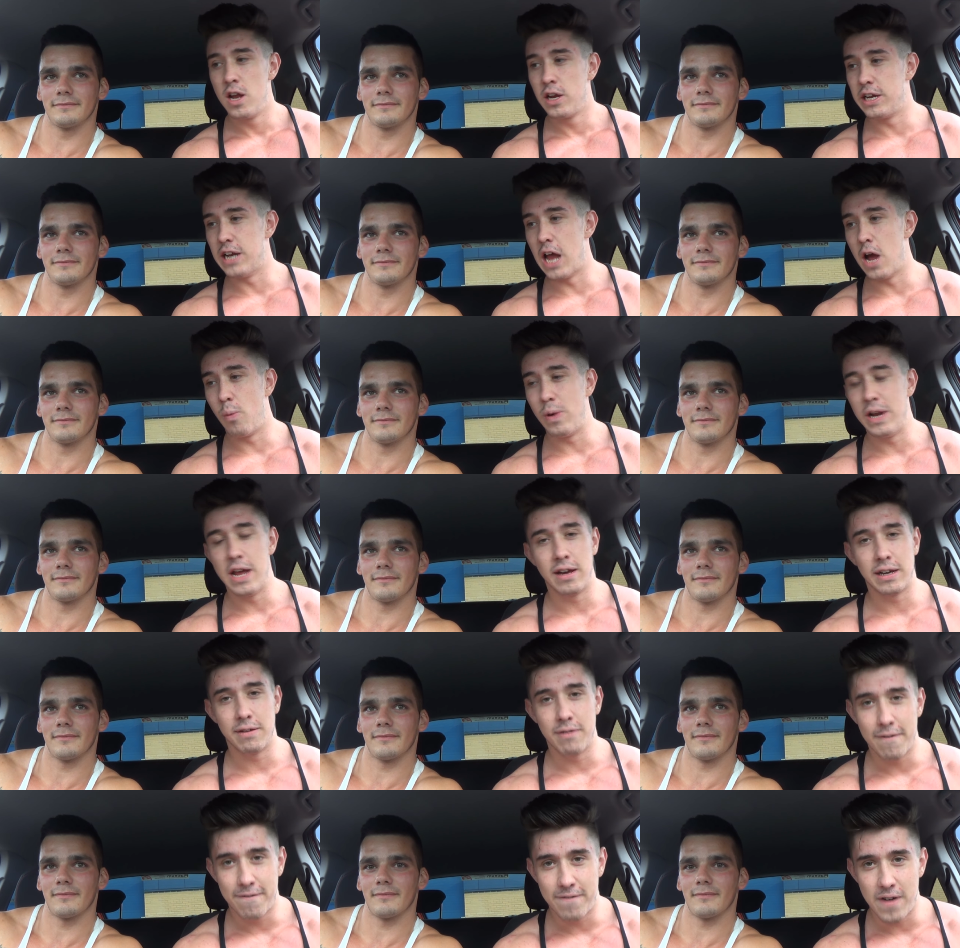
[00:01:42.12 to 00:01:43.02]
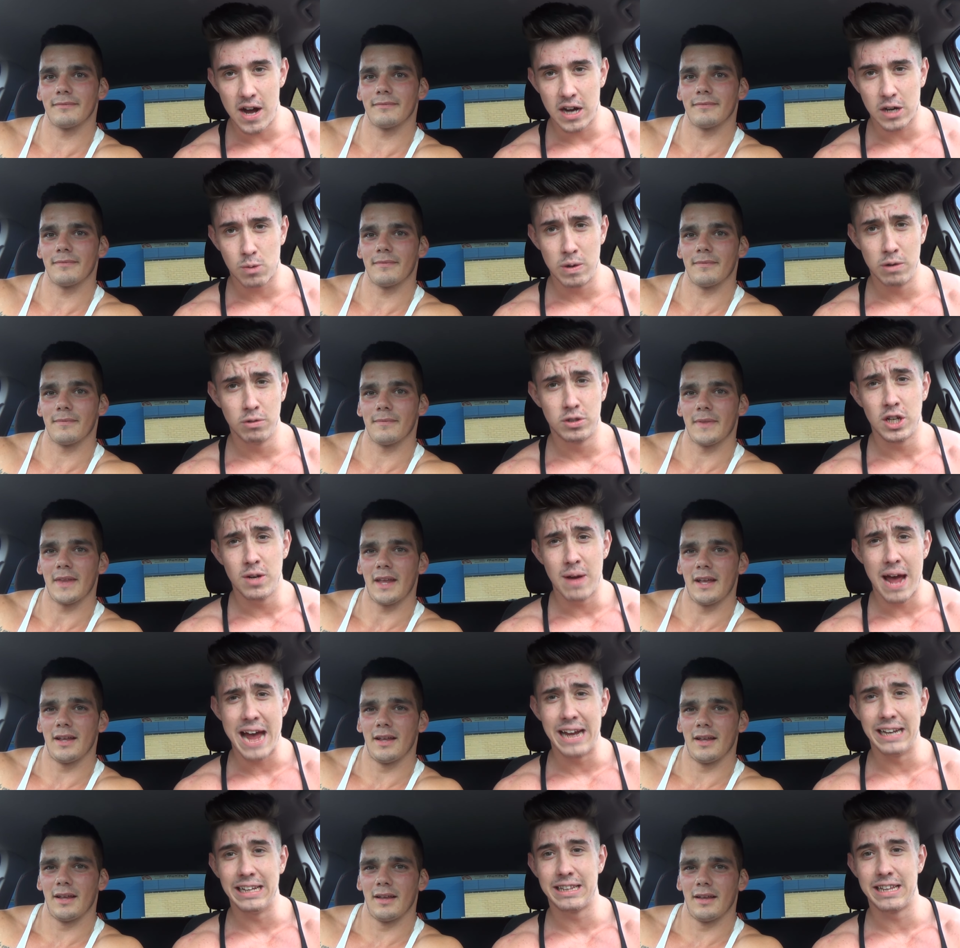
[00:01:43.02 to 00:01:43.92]
Speaker 1: You know, we don't give a fuck. We'll do
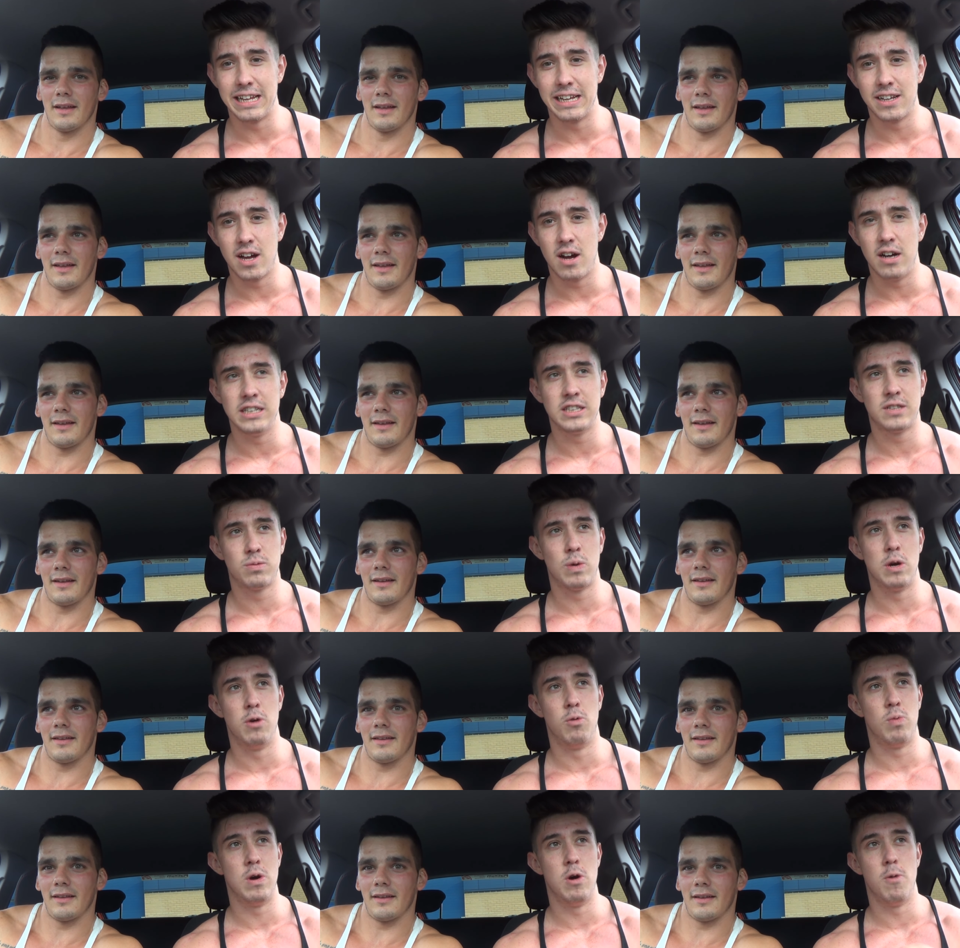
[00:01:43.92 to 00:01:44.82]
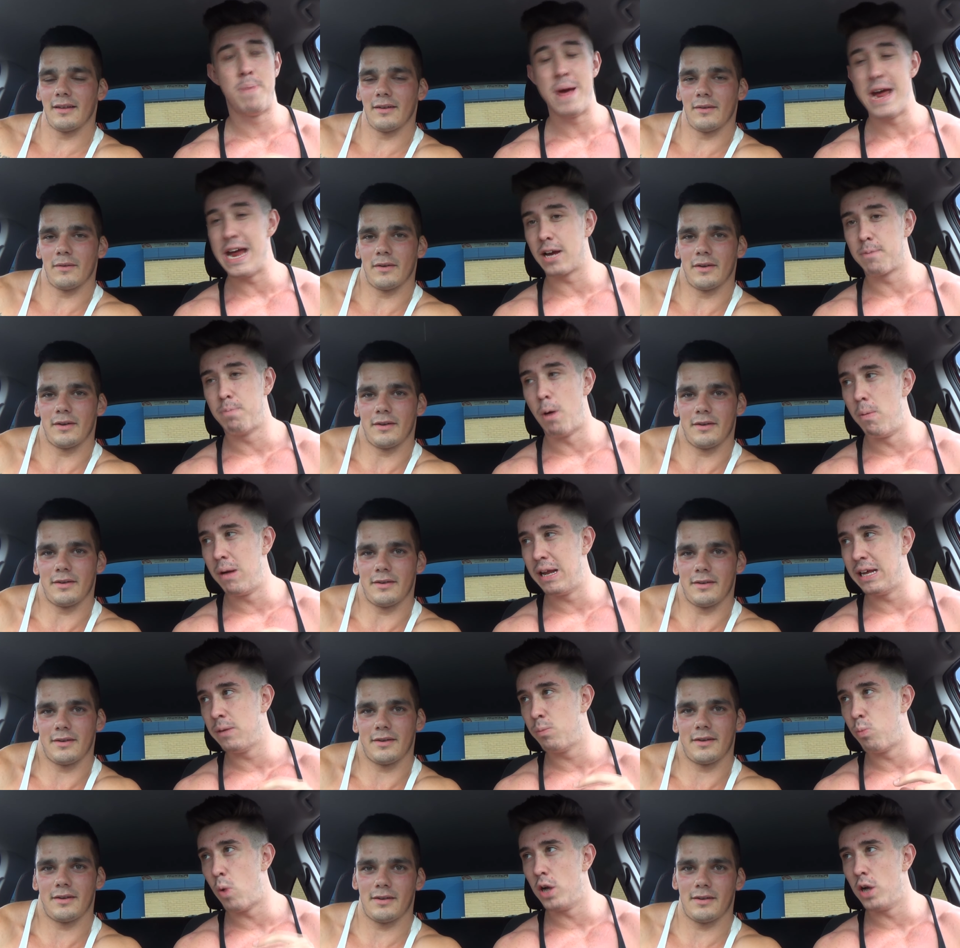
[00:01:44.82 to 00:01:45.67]
anything, guys. We'll pick probably